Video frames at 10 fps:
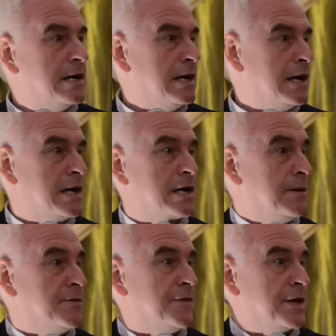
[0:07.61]
and a
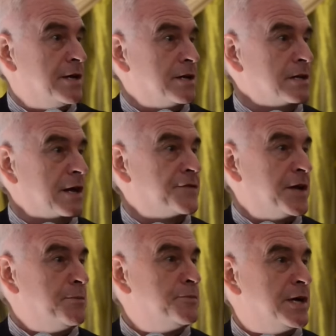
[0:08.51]
couple of other left
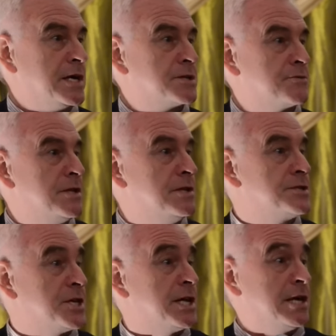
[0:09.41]
MPs were in,
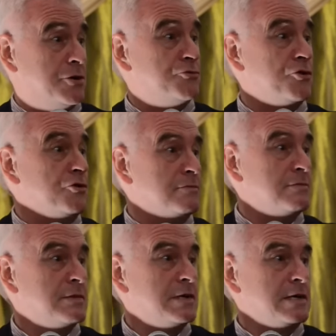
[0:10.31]
sitting in a room